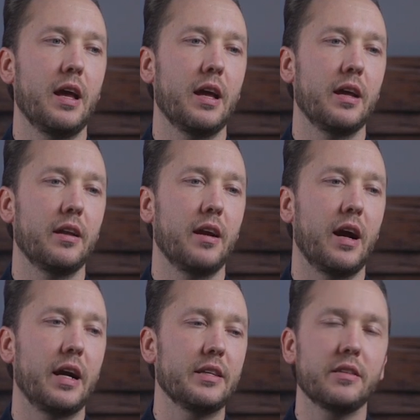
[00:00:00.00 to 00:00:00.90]
And
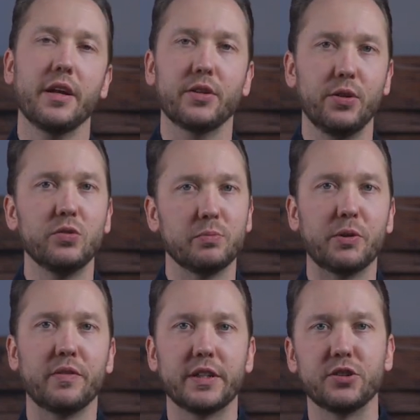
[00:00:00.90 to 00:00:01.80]
I started to lose
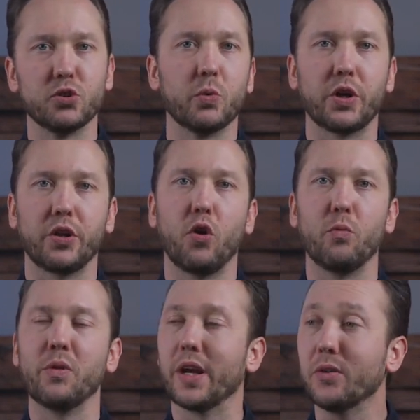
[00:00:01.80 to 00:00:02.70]
motivation to work at
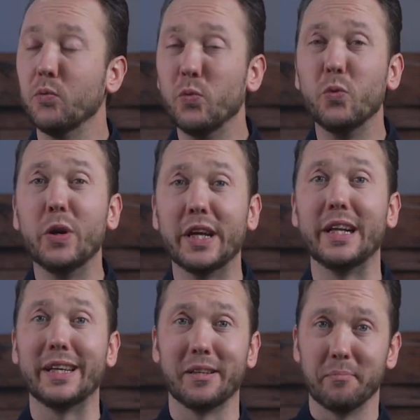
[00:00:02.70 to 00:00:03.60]
home. Like
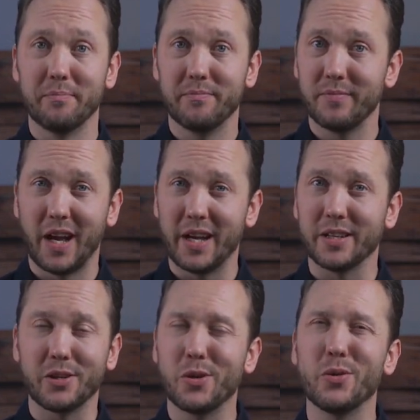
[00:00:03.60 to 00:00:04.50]
really, I
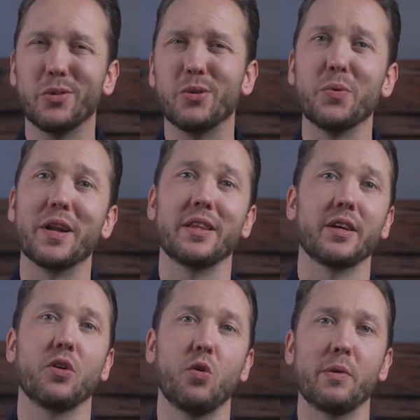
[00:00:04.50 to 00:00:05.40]
couldn't do anything
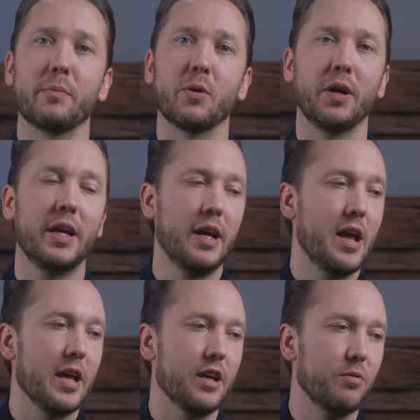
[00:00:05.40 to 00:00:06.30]
at home anymore.
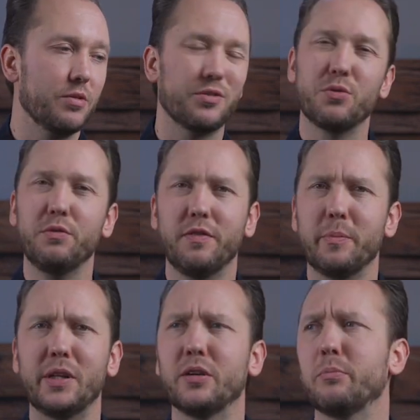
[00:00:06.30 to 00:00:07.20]
It was too
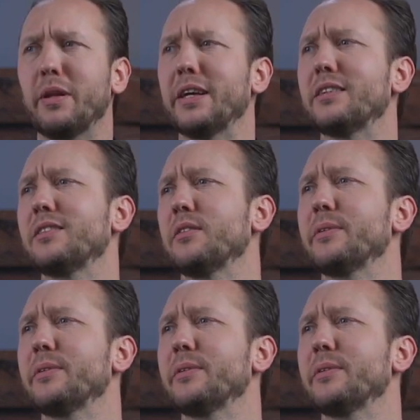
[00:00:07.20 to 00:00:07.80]
familiar a place.